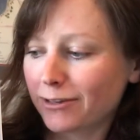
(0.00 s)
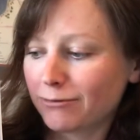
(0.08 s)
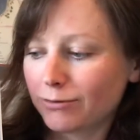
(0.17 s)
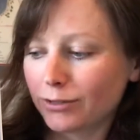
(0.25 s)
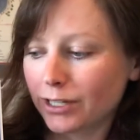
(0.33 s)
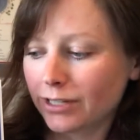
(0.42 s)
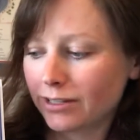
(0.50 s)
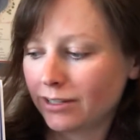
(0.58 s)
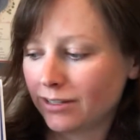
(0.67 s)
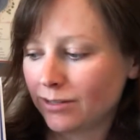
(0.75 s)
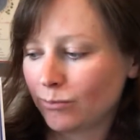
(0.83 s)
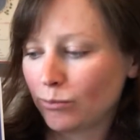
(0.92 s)
and forth,
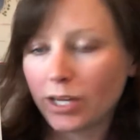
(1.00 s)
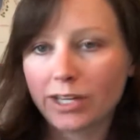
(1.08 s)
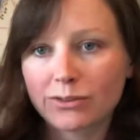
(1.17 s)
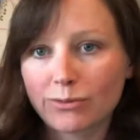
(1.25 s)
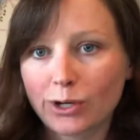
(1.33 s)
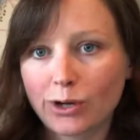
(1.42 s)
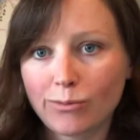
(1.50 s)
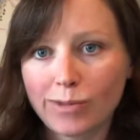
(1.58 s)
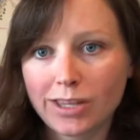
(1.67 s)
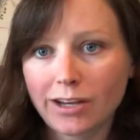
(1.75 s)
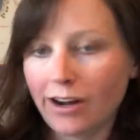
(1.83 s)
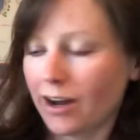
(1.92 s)
pigs were
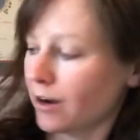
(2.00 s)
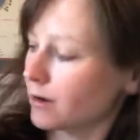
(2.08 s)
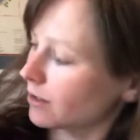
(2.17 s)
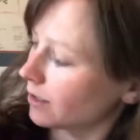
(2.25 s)
combing their hair,